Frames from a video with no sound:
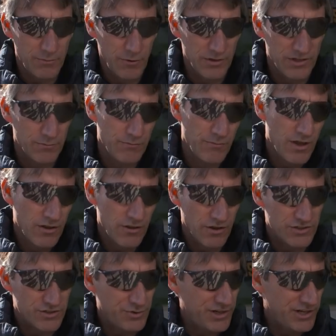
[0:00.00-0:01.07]
probably,
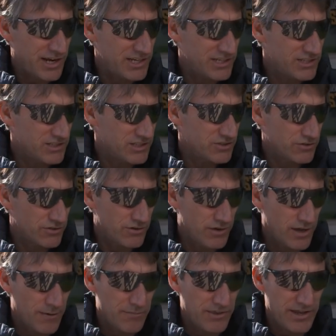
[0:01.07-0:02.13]
those 3 nations are sort
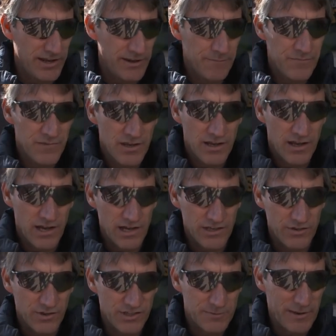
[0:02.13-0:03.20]
of up there,
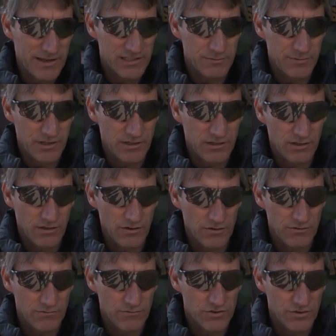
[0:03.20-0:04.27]
and you expect to be,
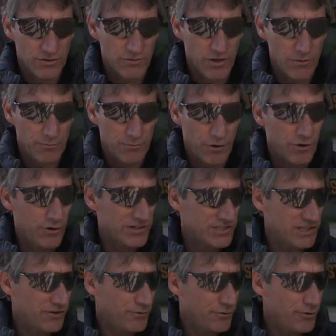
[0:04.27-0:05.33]
sort of
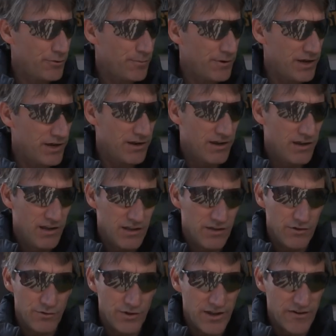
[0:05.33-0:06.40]
progressing through. But you'll